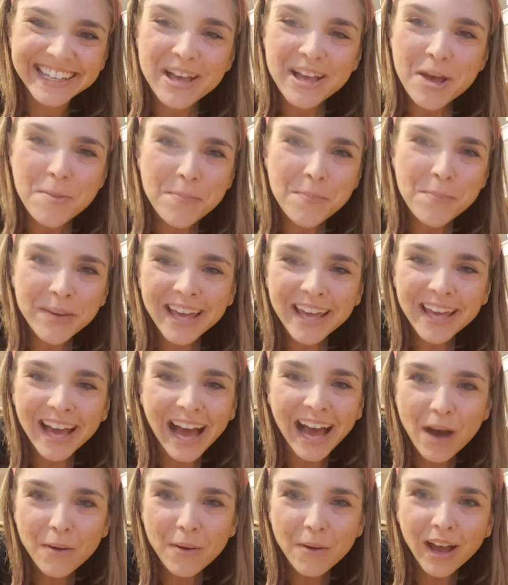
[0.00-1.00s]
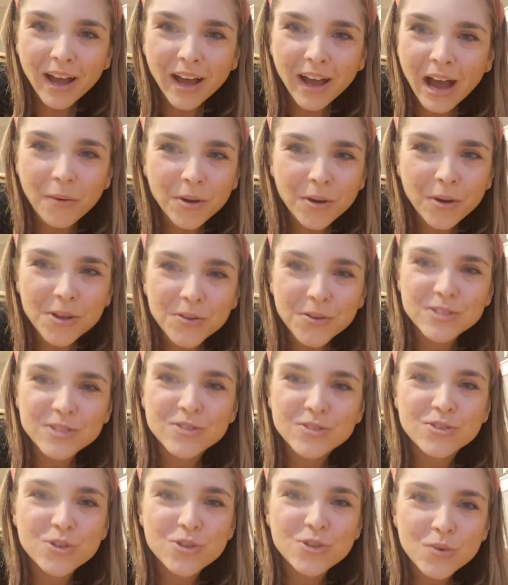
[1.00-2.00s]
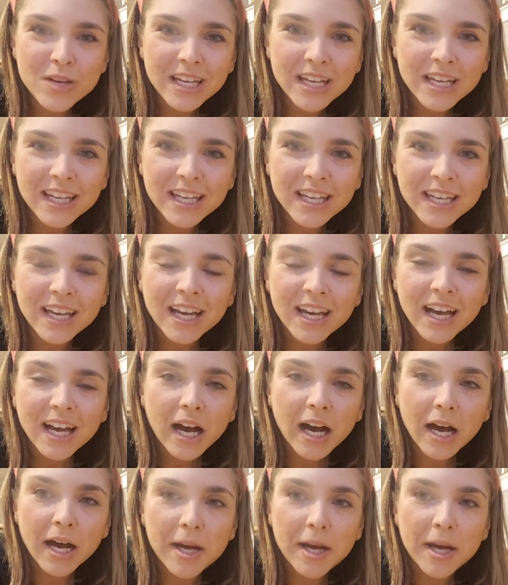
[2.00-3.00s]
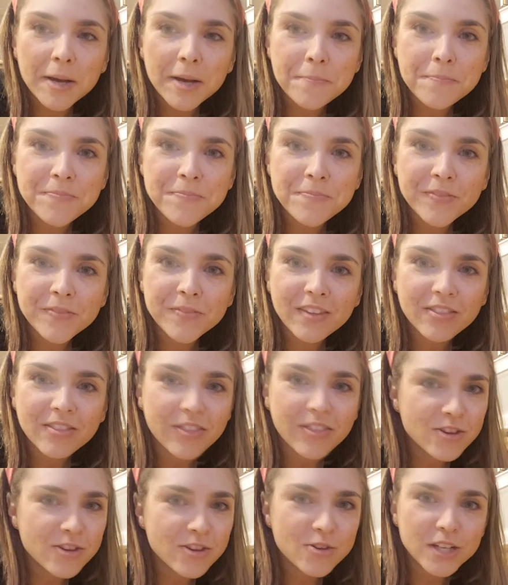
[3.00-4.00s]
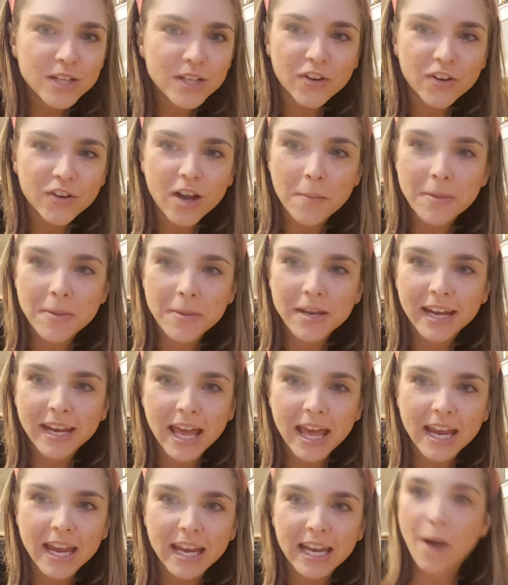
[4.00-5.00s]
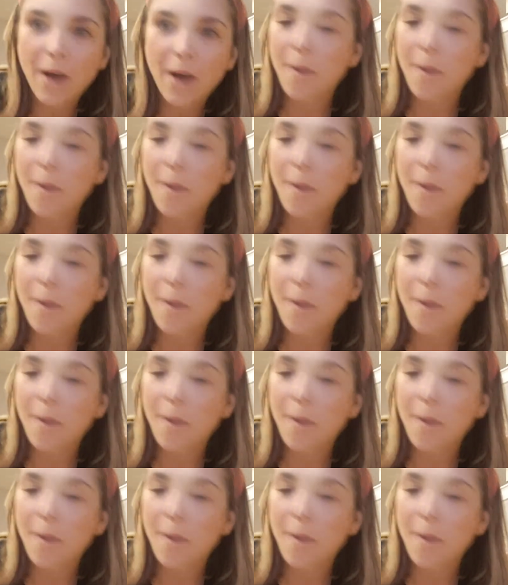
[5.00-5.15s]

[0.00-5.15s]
But yeah, how are you guys doing? Thank you guys for coming and hanging out.